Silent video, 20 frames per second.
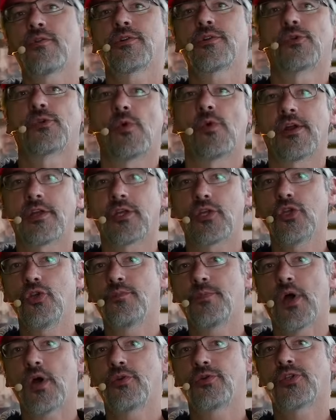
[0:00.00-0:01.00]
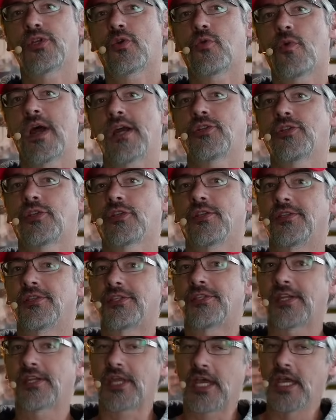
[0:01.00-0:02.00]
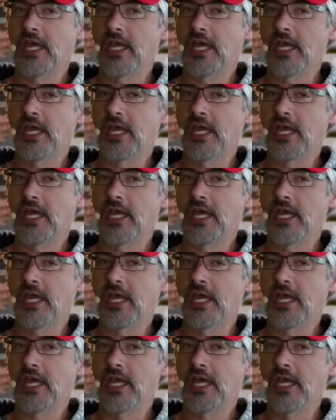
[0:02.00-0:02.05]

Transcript: where you post questions at the